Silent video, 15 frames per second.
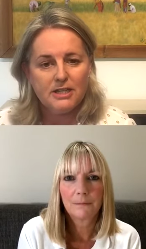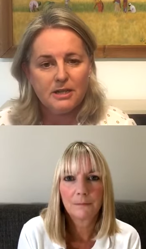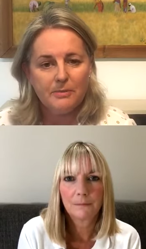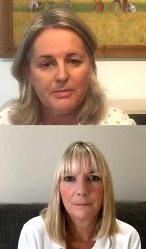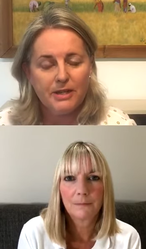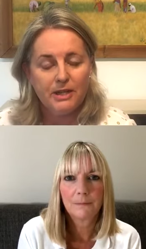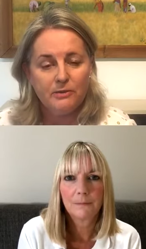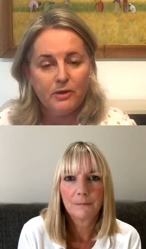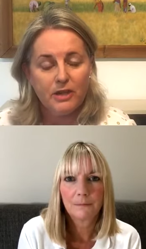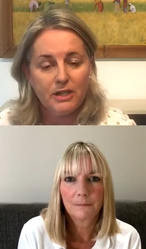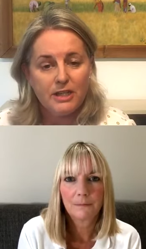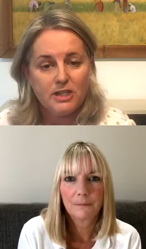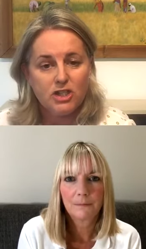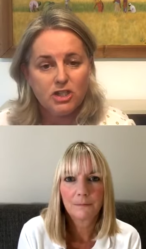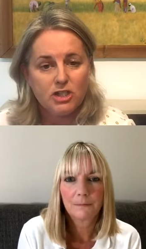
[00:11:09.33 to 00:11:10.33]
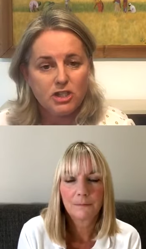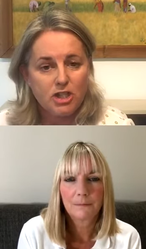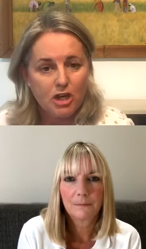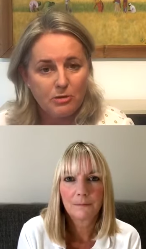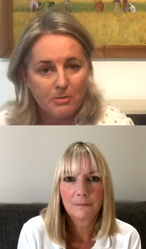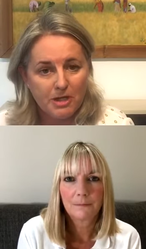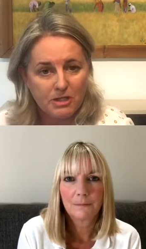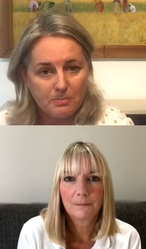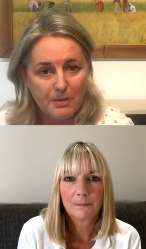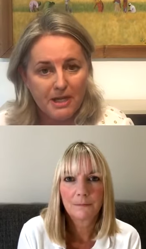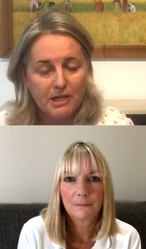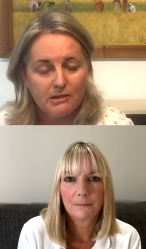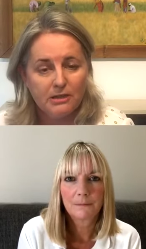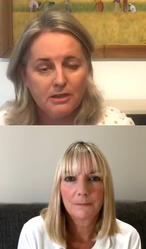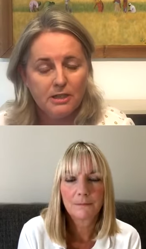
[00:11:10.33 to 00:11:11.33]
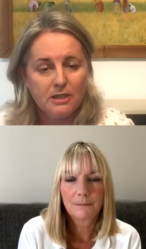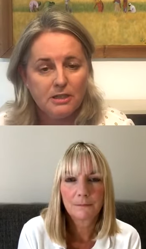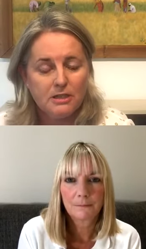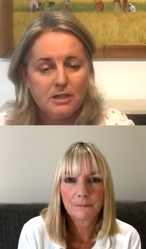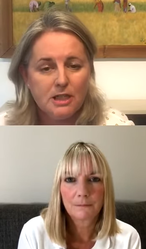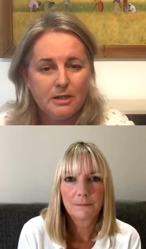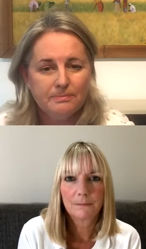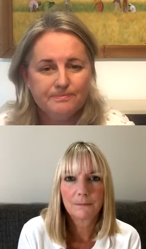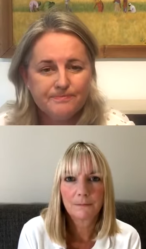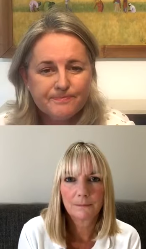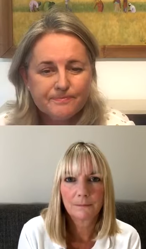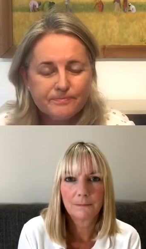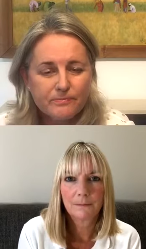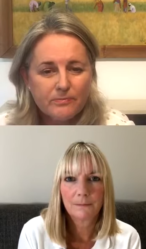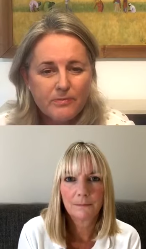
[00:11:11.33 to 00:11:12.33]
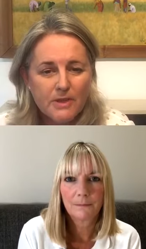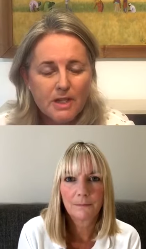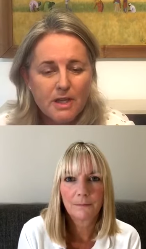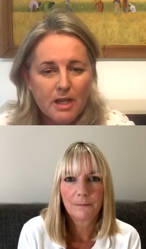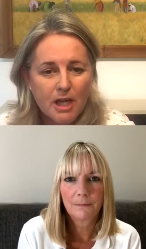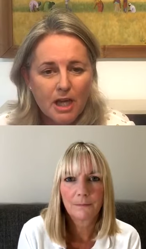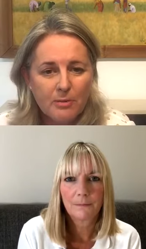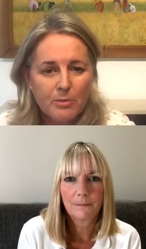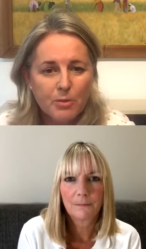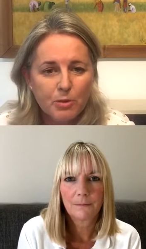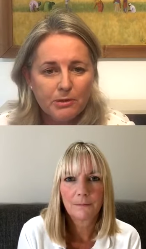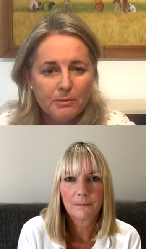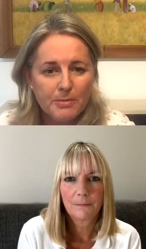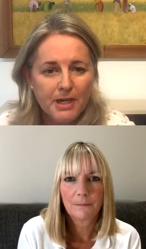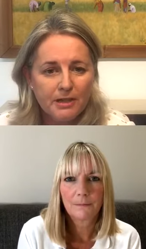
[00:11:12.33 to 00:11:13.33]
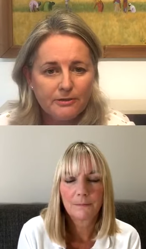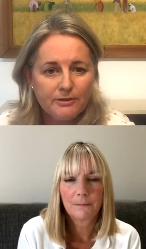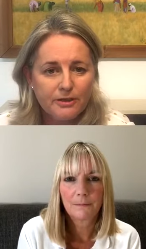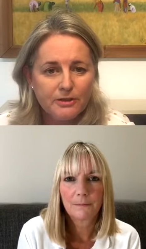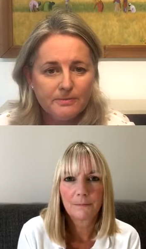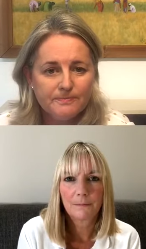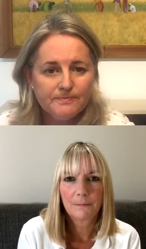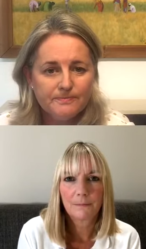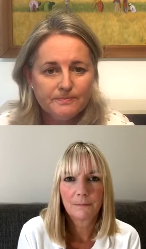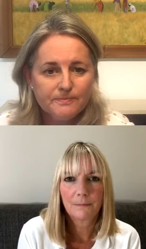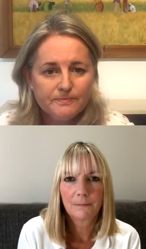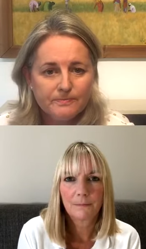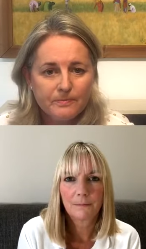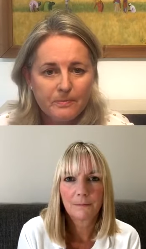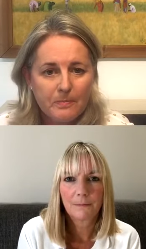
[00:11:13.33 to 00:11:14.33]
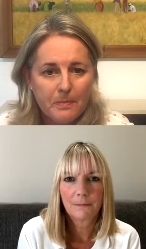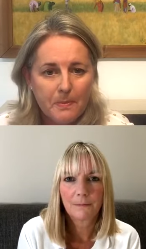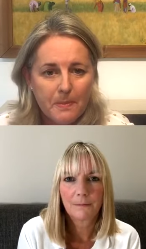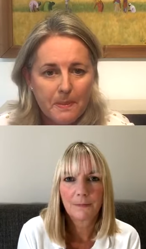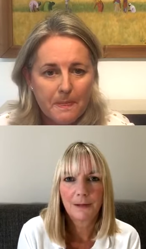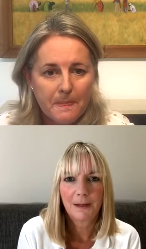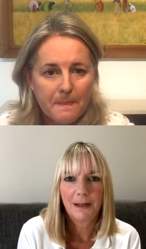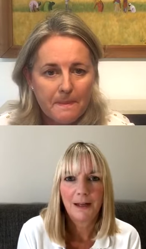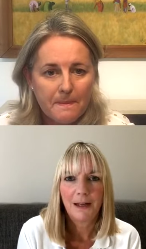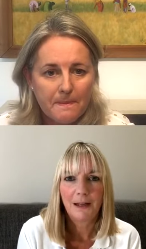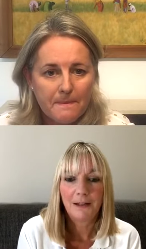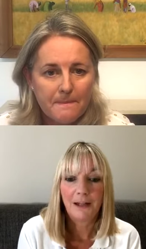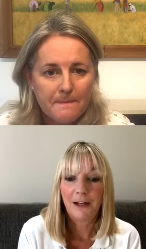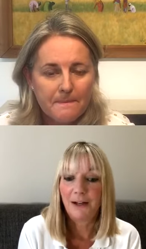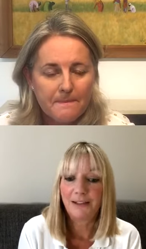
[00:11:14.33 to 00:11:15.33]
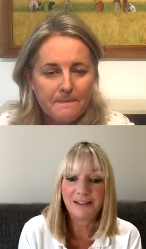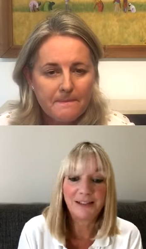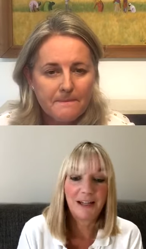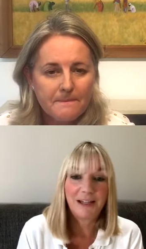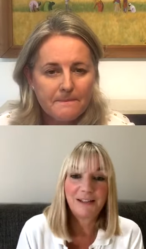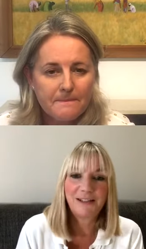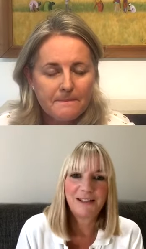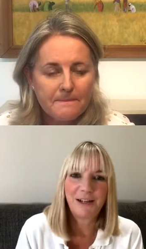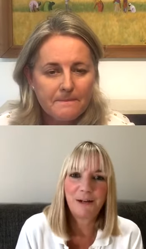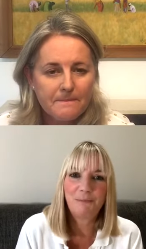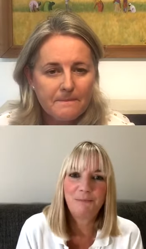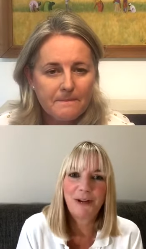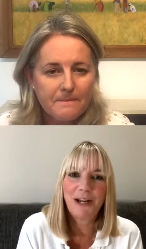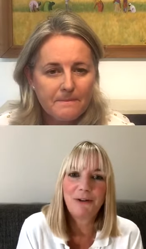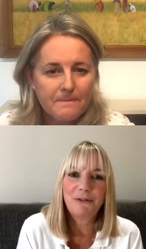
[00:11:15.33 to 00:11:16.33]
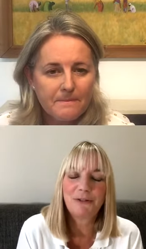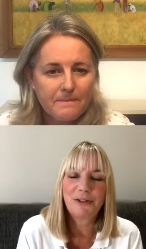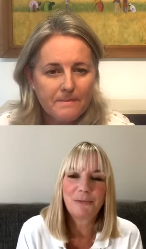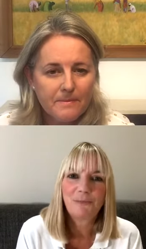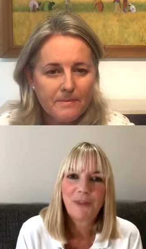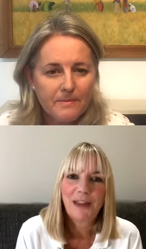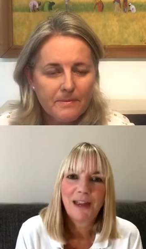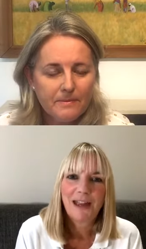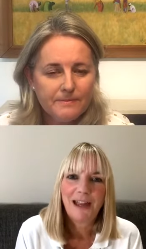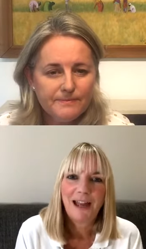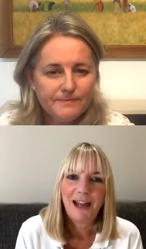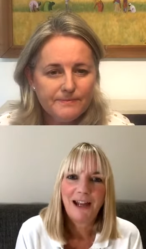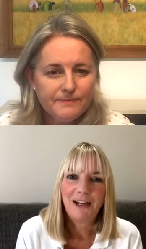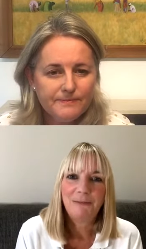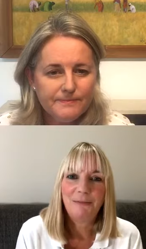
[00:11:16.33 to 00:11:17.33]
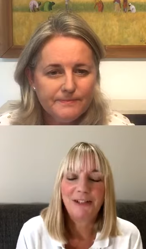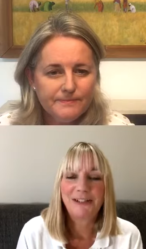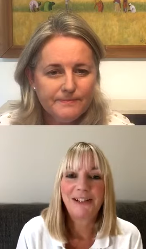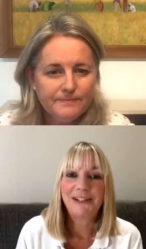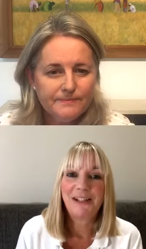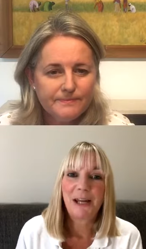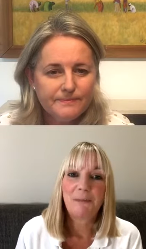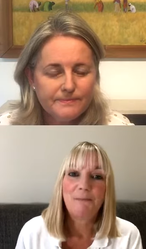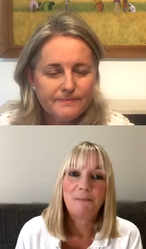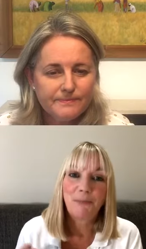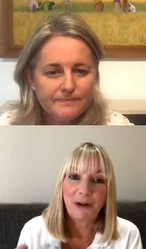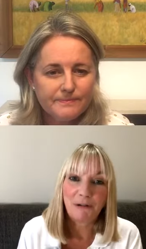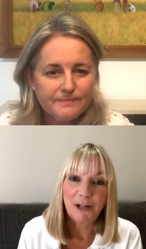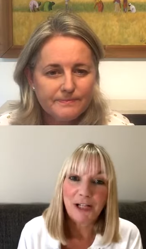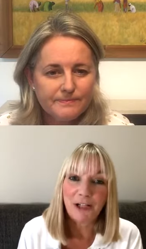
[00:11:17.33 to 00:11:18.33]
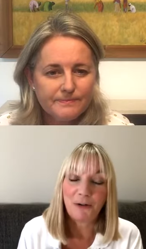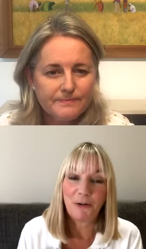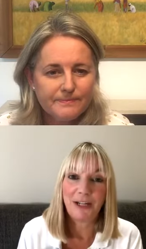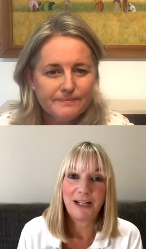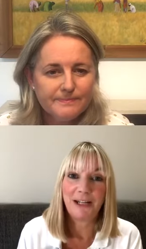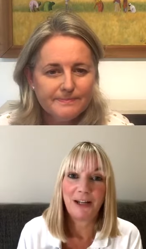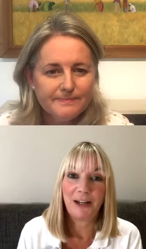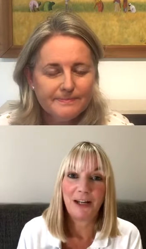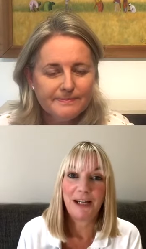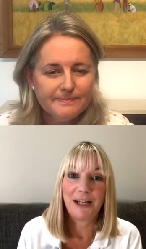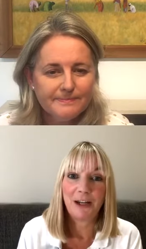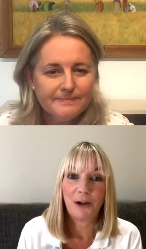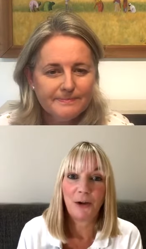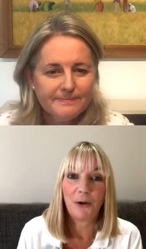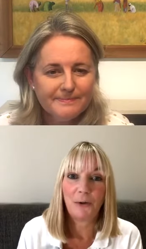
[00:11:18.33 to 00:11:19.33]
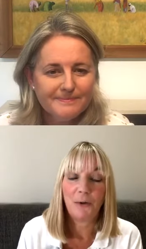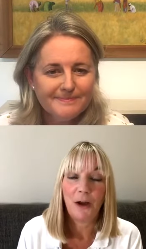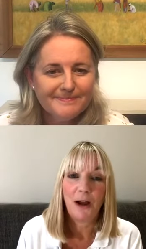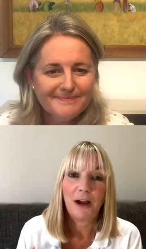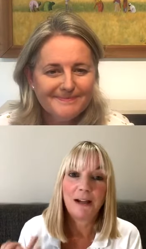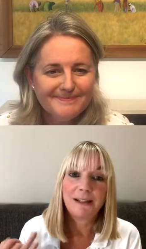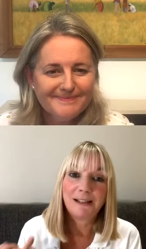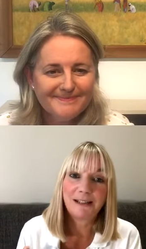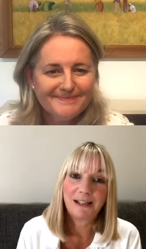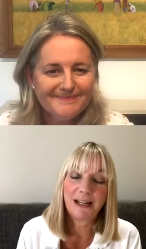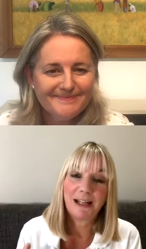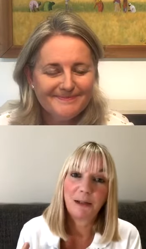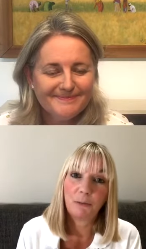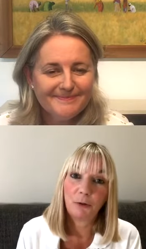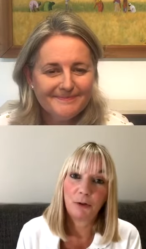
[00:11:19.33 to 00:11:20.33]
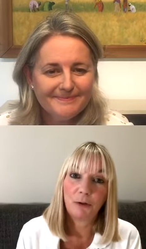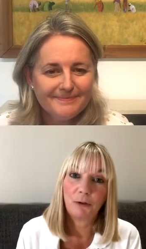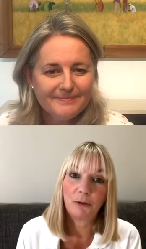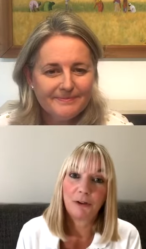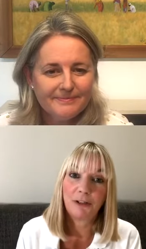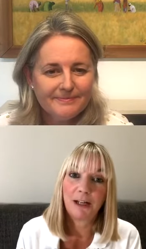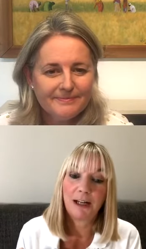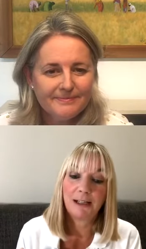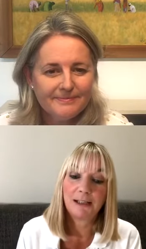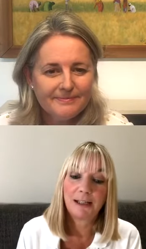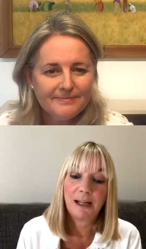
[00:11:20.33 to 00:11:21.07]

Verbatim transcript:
Speaker 1: something that is just so much bigger and and um, and more impactful?
Speaker 2: Yeah, it's it's about um, as I say, burying your ego, understanding what you're good at,